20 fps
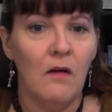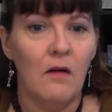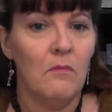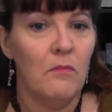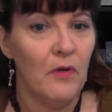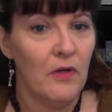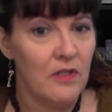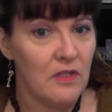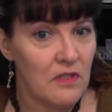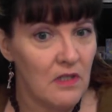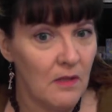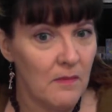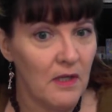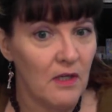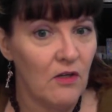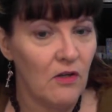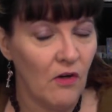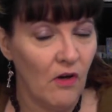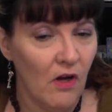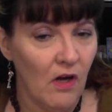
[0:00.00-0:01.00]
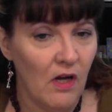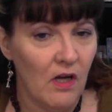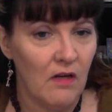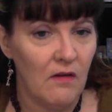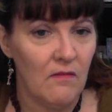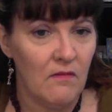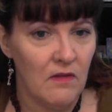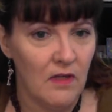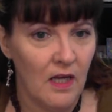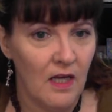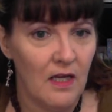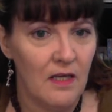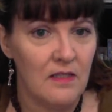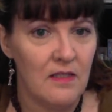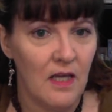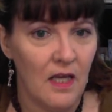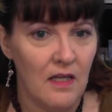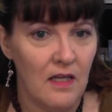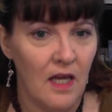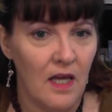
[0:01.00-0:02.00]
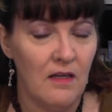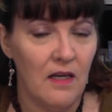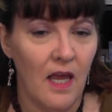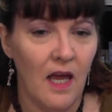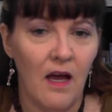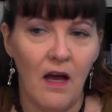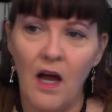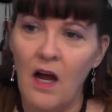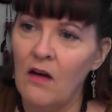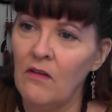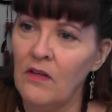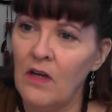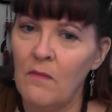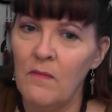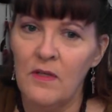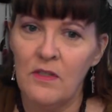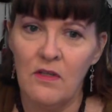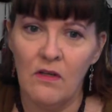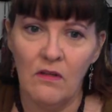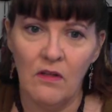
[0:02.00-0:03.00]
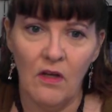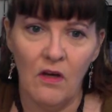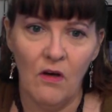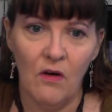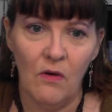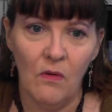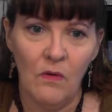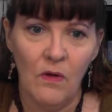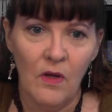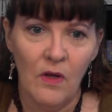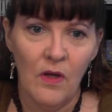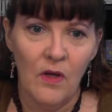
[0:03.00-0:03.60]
British Columbia, good. Yes, and yeah, our numbers are low.